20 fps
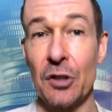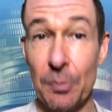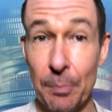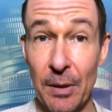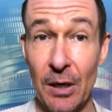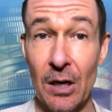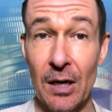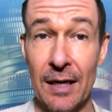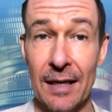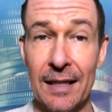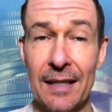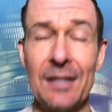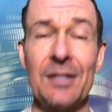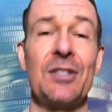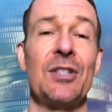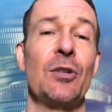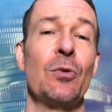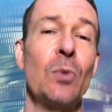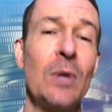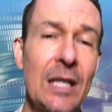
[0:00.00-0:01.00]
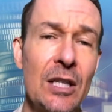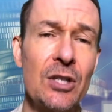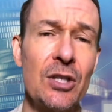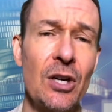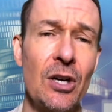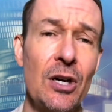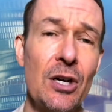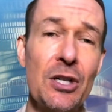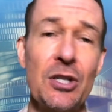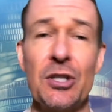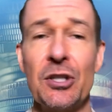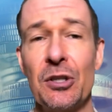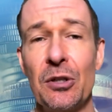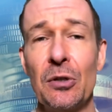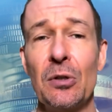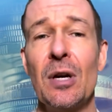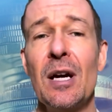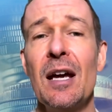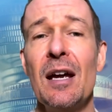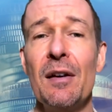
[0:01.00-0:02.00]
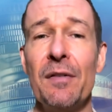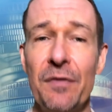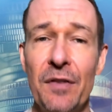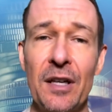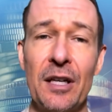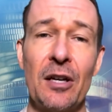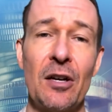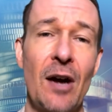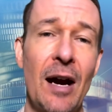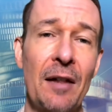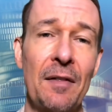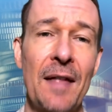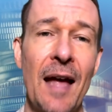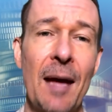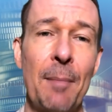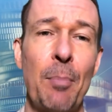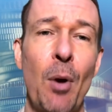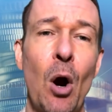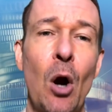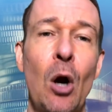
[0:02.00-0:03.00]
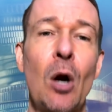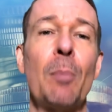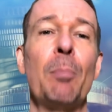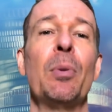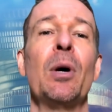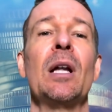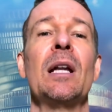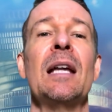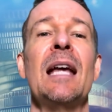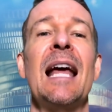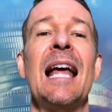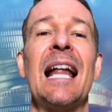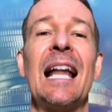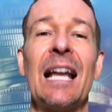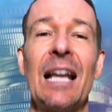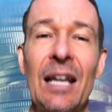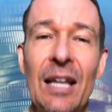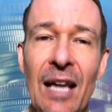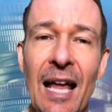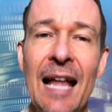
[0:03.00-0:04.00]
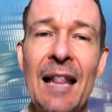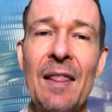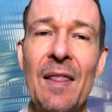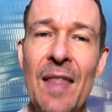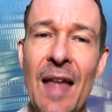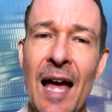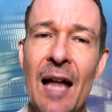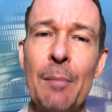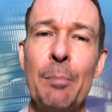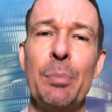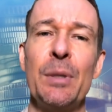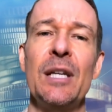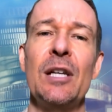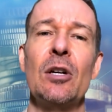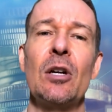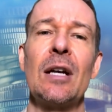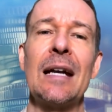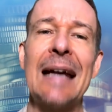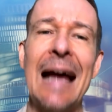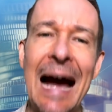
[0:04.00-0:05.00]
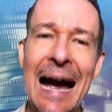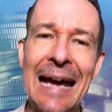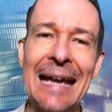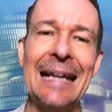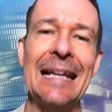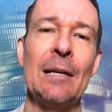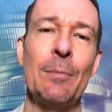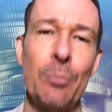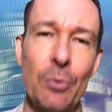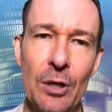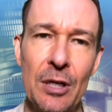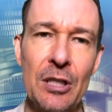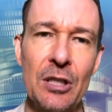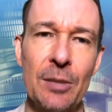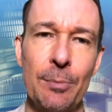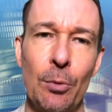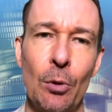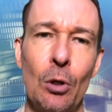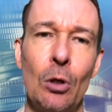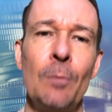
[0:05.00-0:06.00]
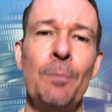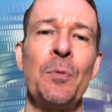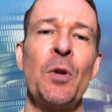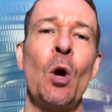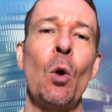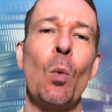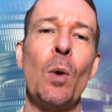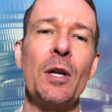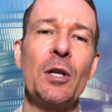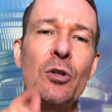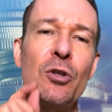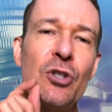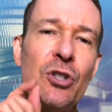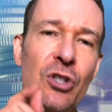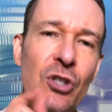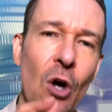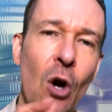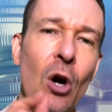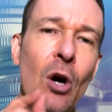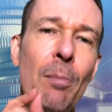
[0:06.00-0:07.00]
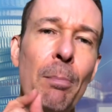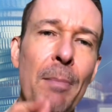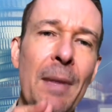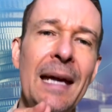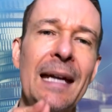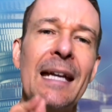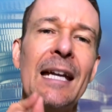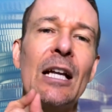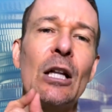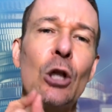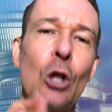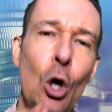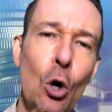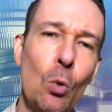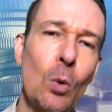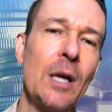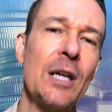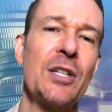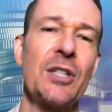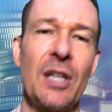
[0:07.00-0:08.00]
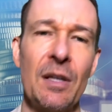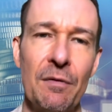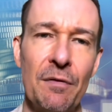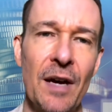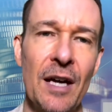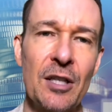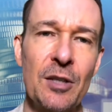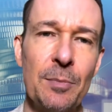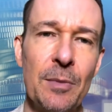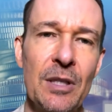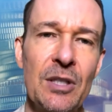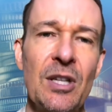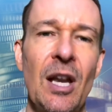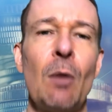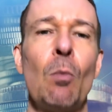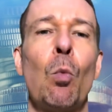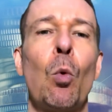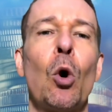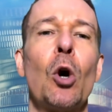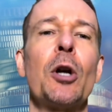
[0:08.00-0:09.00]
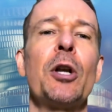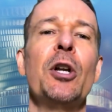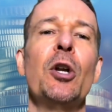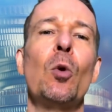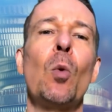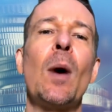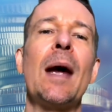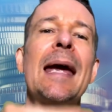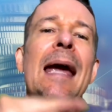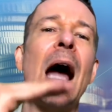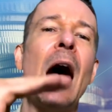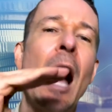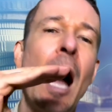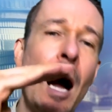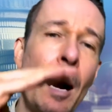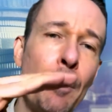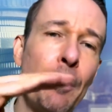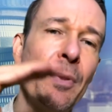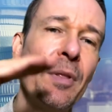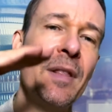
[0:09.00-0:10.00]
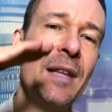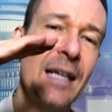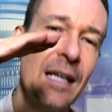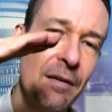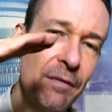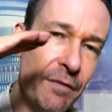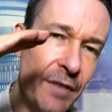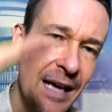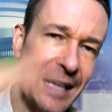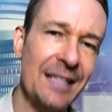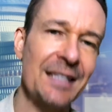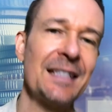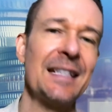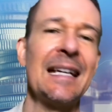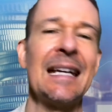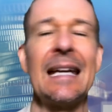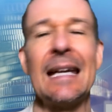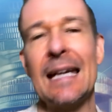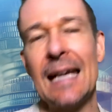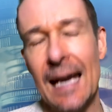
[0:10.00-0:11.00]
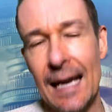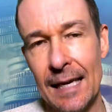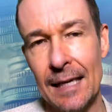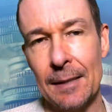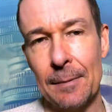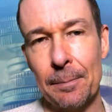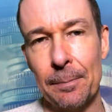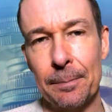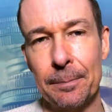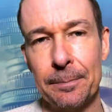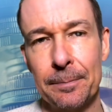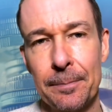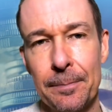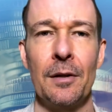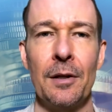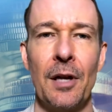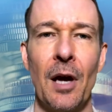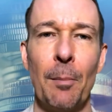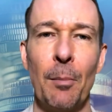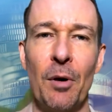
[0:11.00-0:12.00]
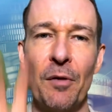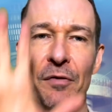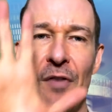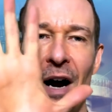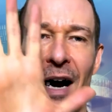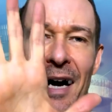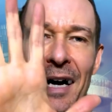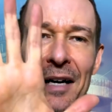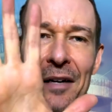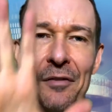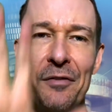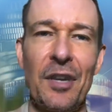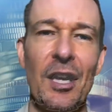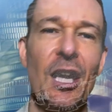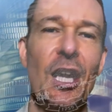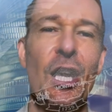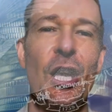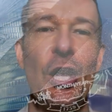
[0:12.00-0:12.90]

experience and research to figure out that part, but let that be your guiding principle when you start making low-risk investments and work your way up the investing game. Number 5.